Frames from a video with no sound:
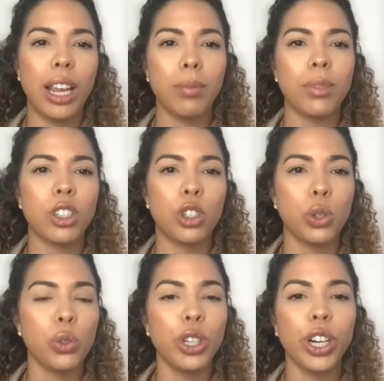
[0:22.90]
James
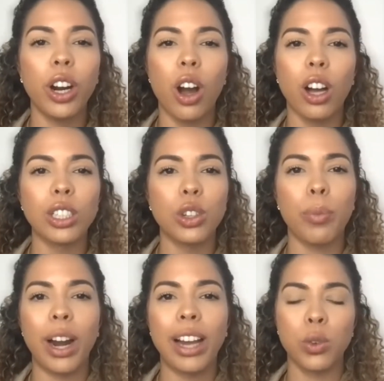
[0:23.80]
Jr.,
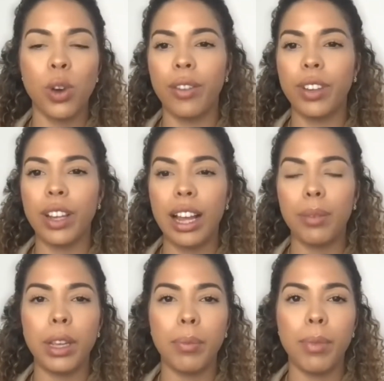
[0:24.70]
also a Brad Squad
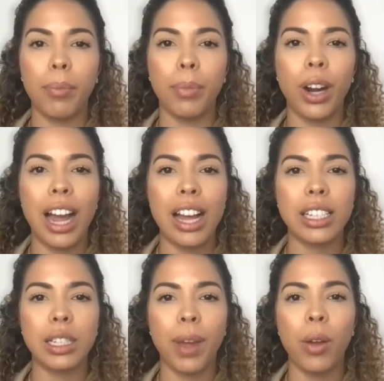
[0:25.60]
VIP member,
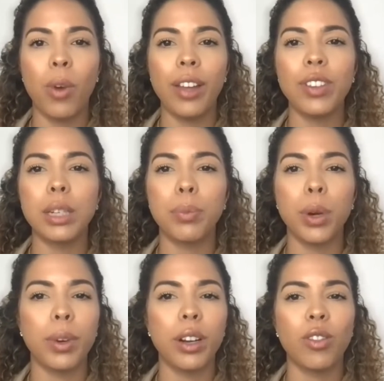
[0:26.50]
asks, my wife is a
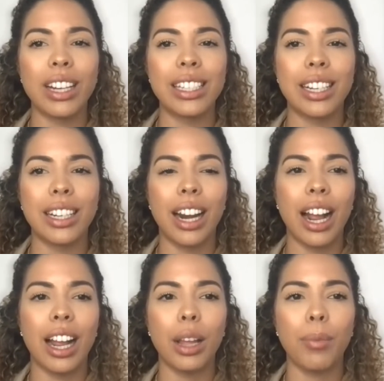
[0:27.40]
permanent resident
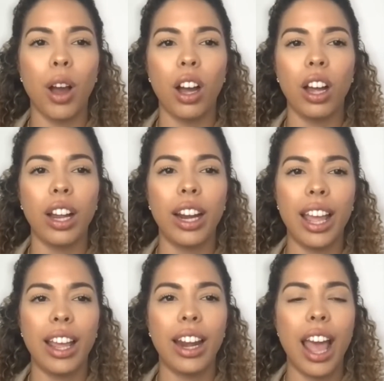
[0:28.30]
and I am on
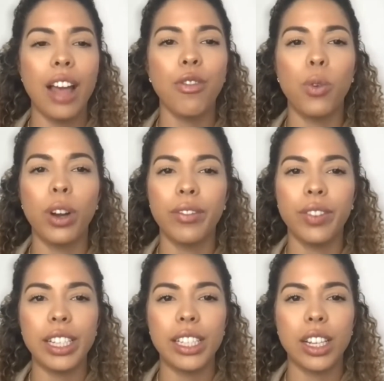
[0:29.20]
an
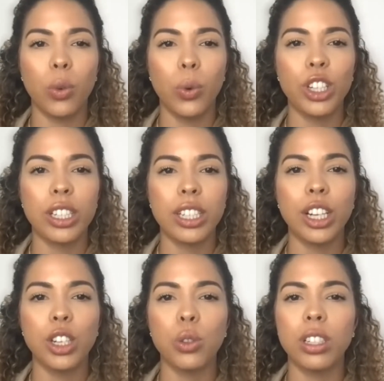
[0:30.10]
F-1 visa, which is
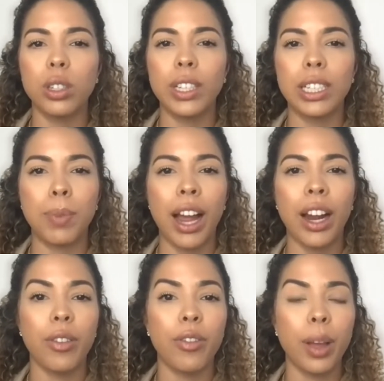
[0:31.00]
scheduled to
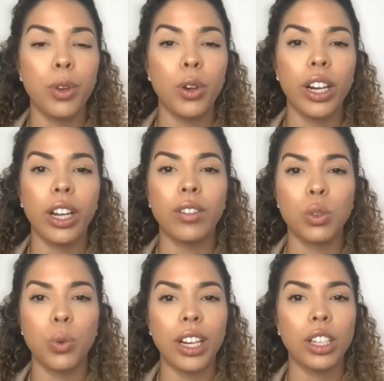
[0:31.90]
expire February
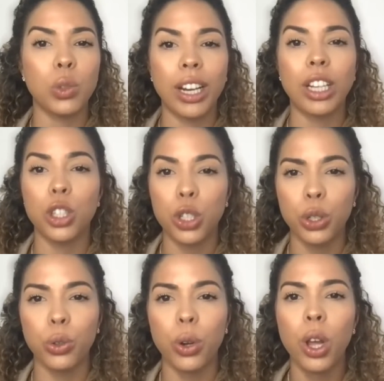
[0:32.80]
of
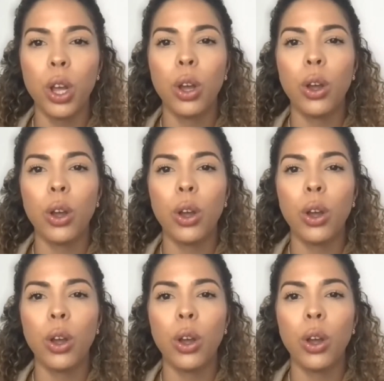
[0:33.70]
2022.